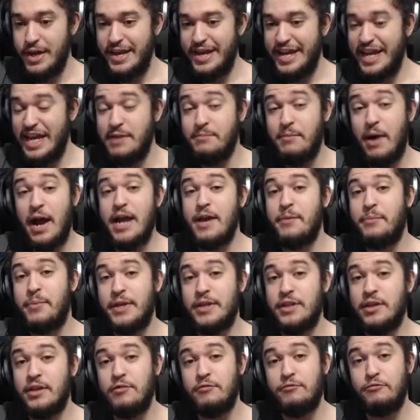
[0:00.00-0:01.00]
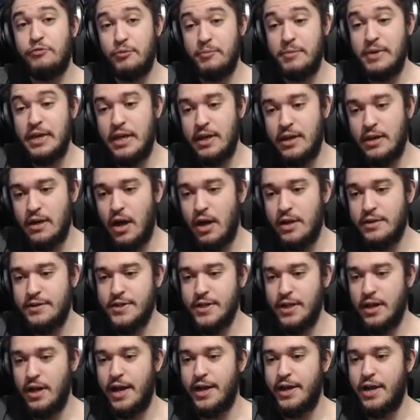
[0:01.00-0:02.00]
in my opinion, for me,
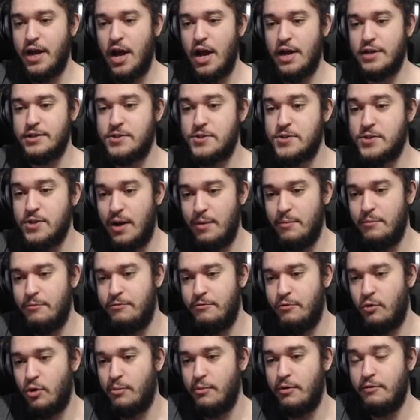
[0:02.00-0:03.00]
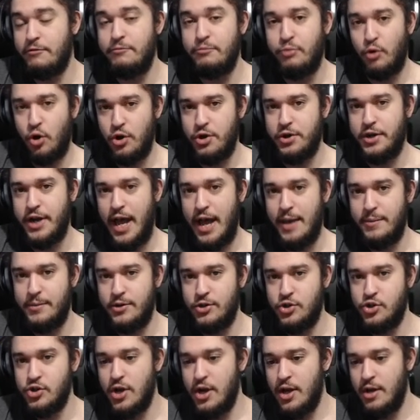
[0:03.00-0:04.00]
until I got some form of burn
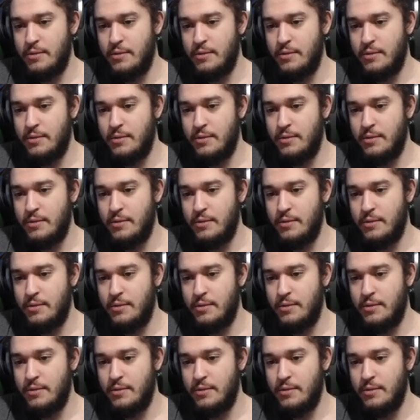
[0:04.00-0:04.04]
damage